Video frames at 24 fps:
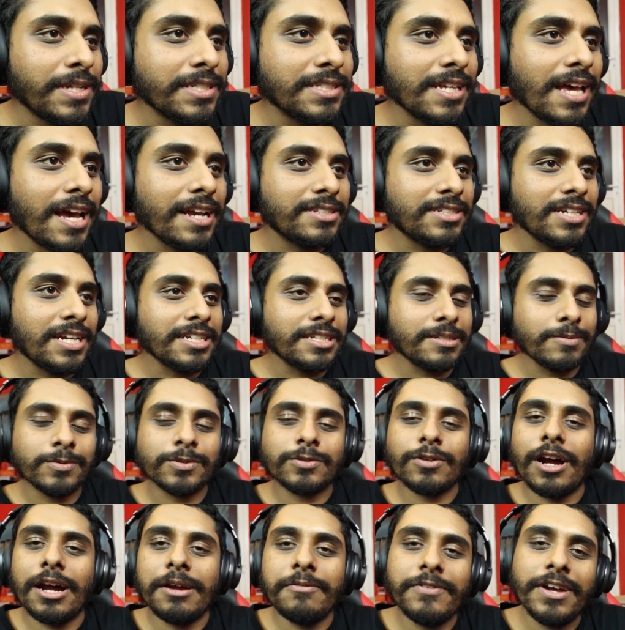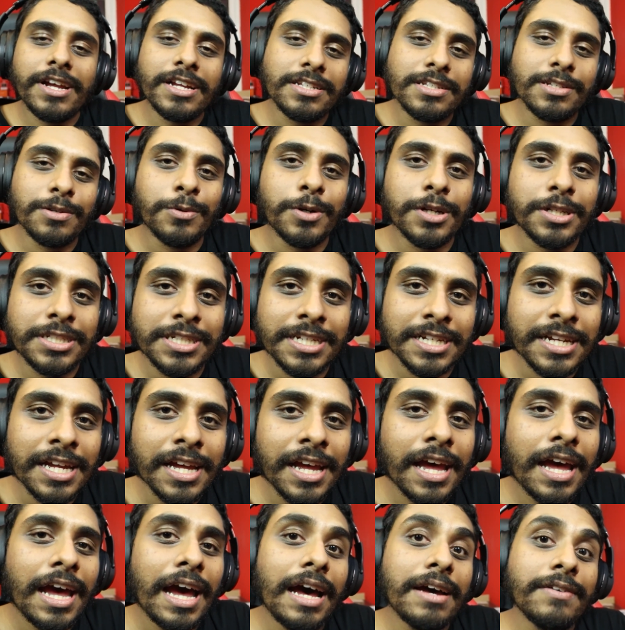Please like, share, subscribe. Thanks for watching.
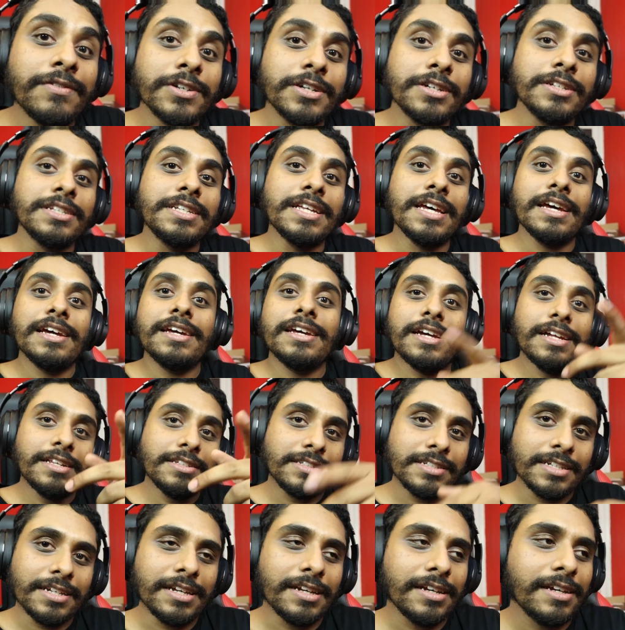Have a good day and see